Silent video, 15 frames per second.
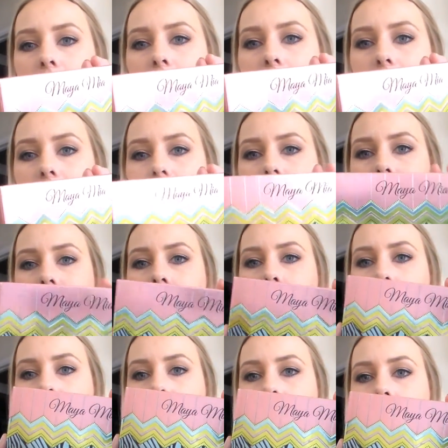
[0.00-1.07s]
And this is
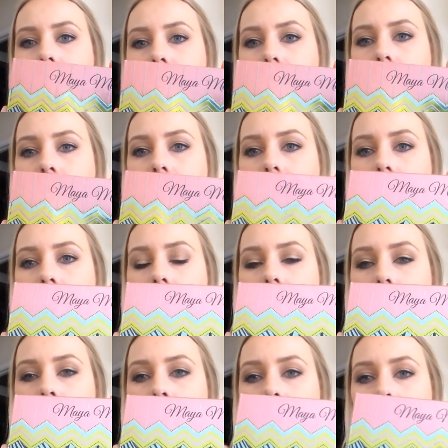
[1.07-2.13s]
what it looks
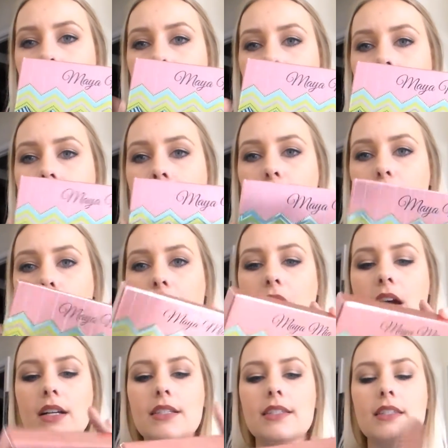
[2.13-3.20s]
like in the outer
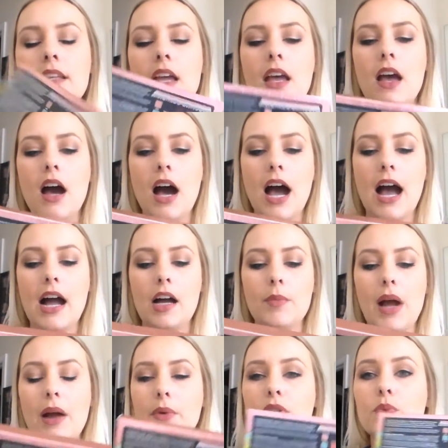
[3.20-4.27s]
box.
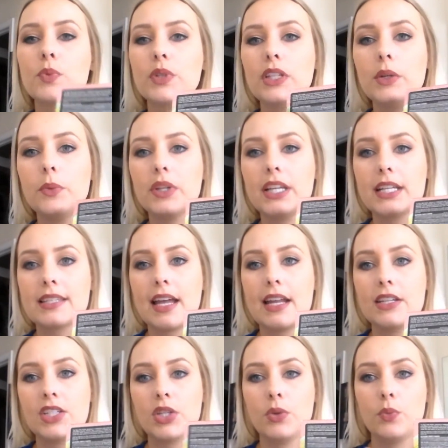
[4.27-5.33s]
I was really
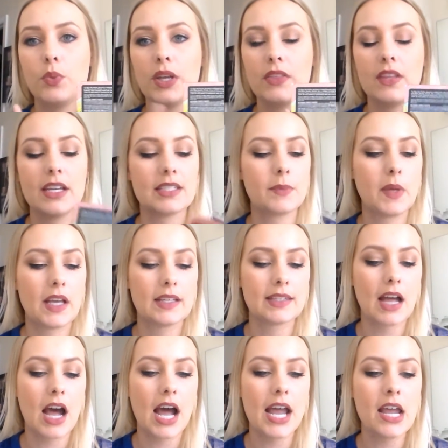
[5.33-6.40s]
excited to win this because
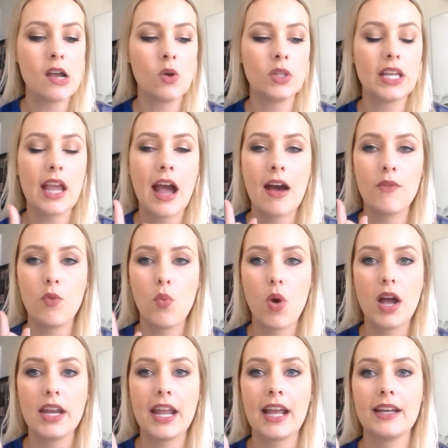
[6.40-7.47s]
I only have
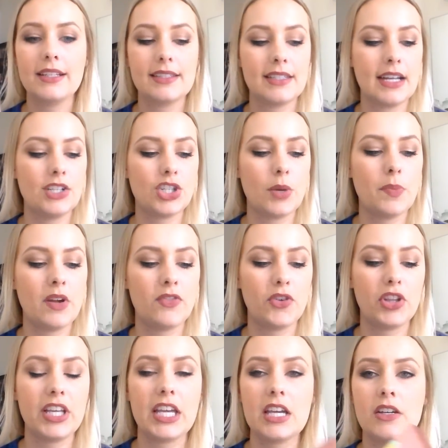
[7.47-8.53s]
one Anastasia
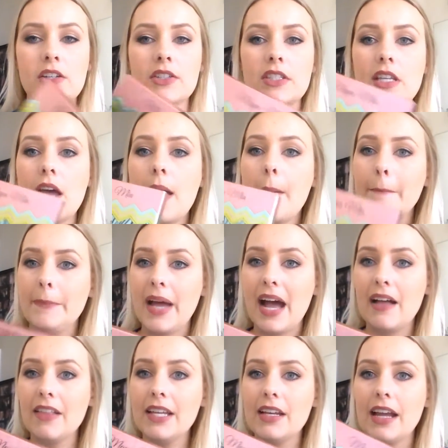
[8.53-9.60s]
Beverly Hills
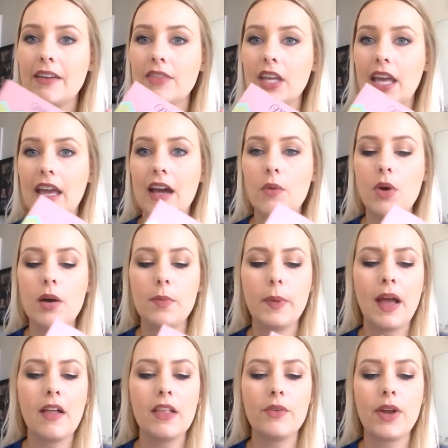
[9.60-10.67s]
palette. I have the Catwalk
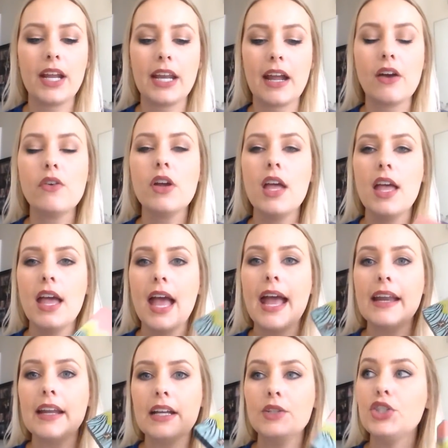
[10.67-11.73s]
palette right now,
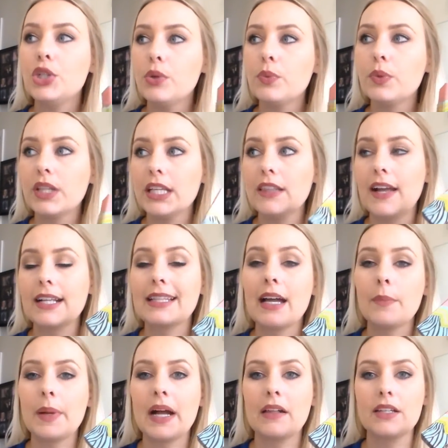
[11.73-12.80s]
and I do really like
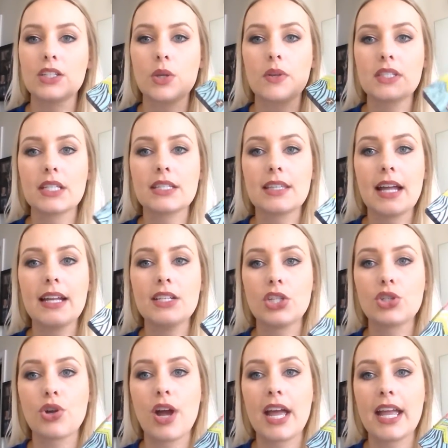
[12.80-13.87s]
that palette, so I was excited
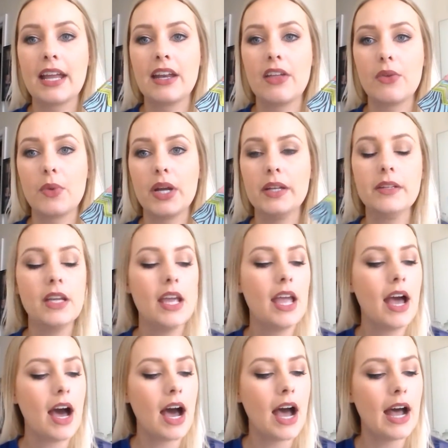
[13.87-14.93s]
to try another one.
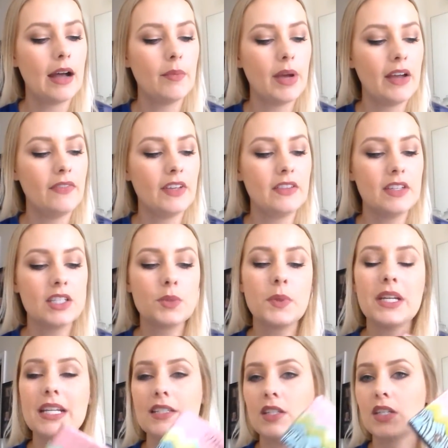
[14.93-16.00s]
And then this
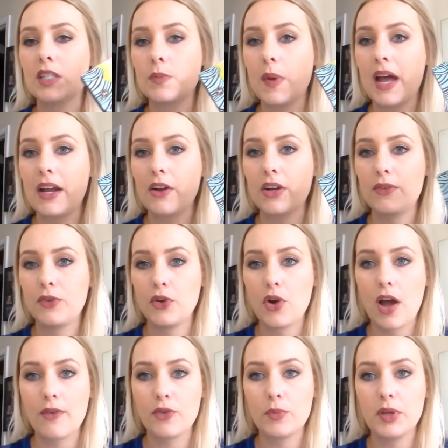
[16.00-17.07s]
one is inspired, if you're
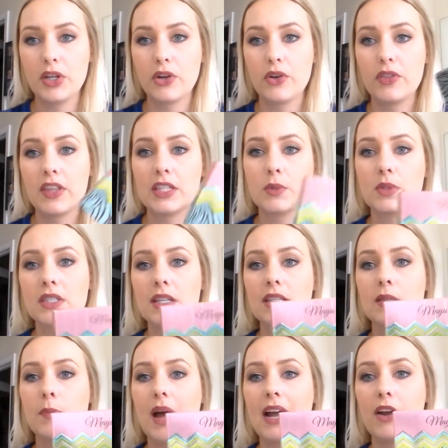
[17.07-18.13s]
not familiar, this was
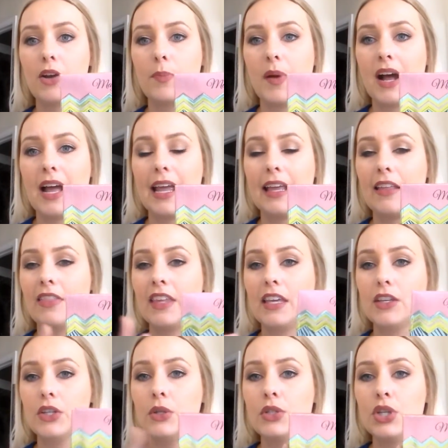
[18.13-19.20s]
inspired by
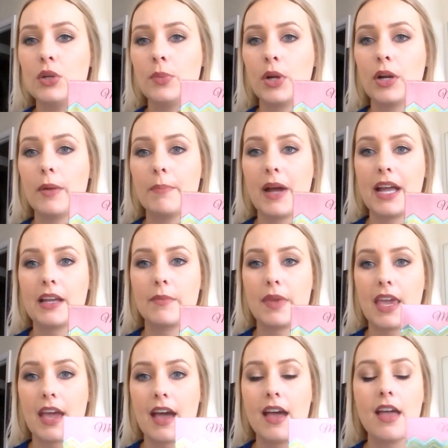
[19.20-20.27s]
the YouTuber Maya
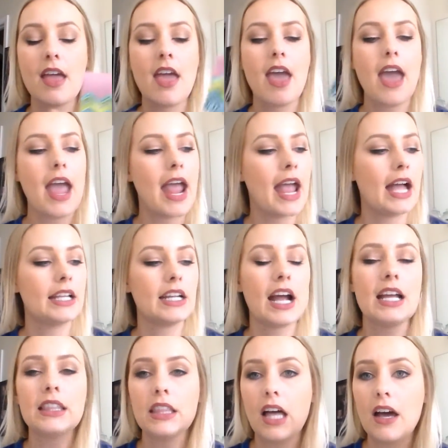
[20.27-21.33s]
Mia, and
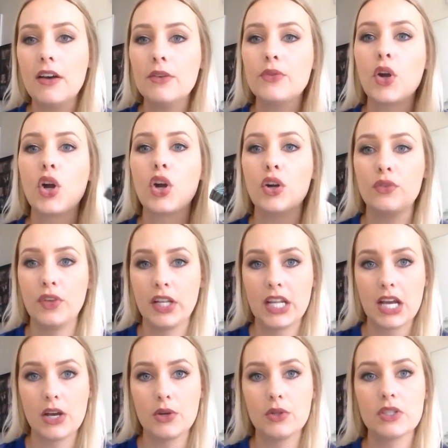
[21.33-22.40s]
I love her
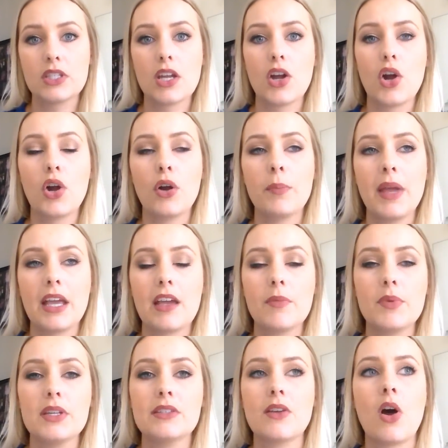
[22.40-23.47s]
videos. Her
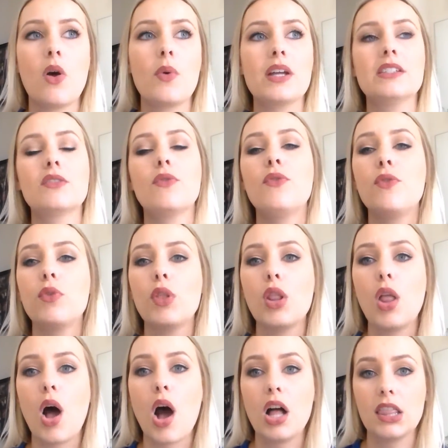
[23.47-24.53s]
makeup is always
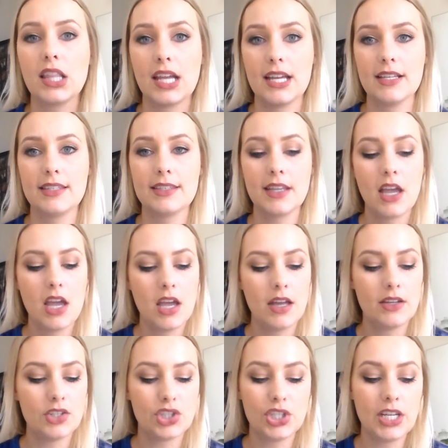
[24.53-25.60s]
flawless.
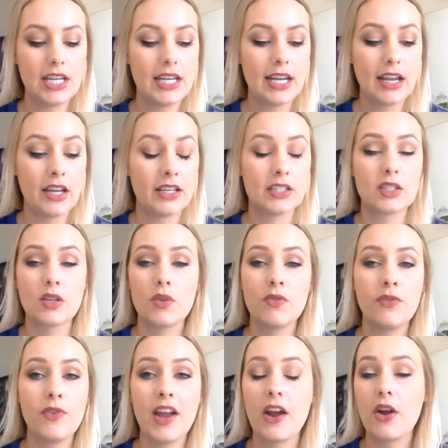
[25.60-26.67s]
She is
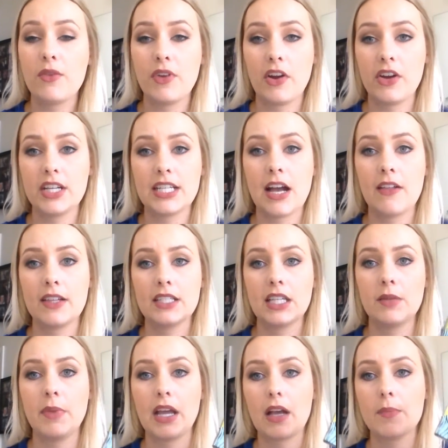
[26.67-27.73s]
very
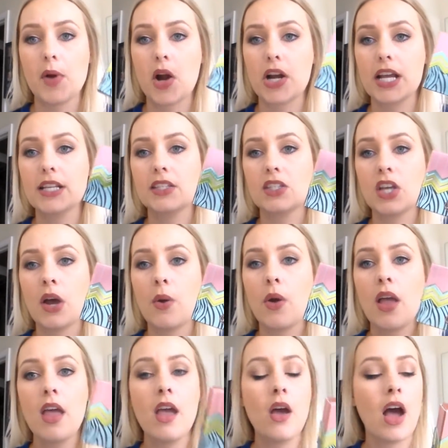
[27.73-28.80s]
talented makeup artist,
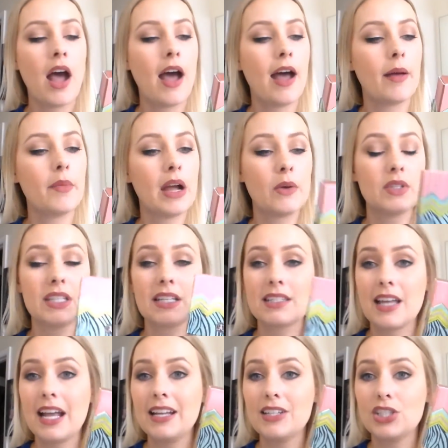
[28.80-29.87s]
so I was
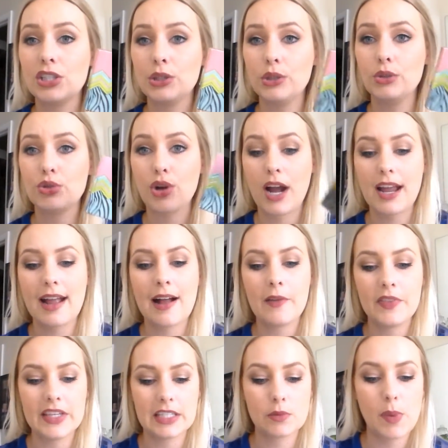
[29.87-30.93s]
excited to try
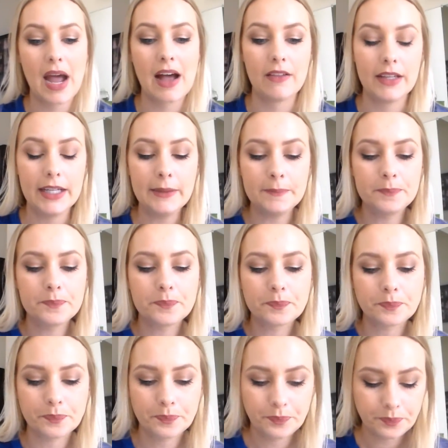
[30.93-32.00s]
out this palette,
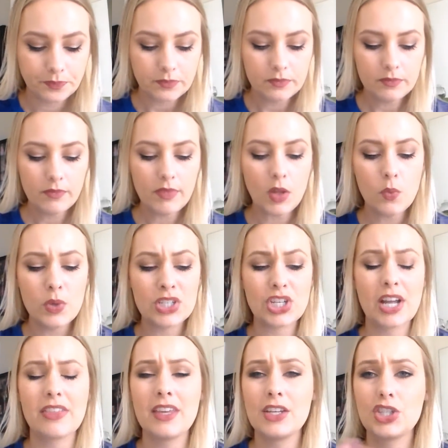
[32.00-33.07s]

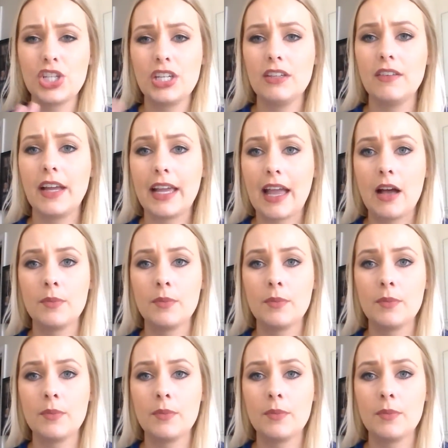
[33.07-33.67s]
which I think she like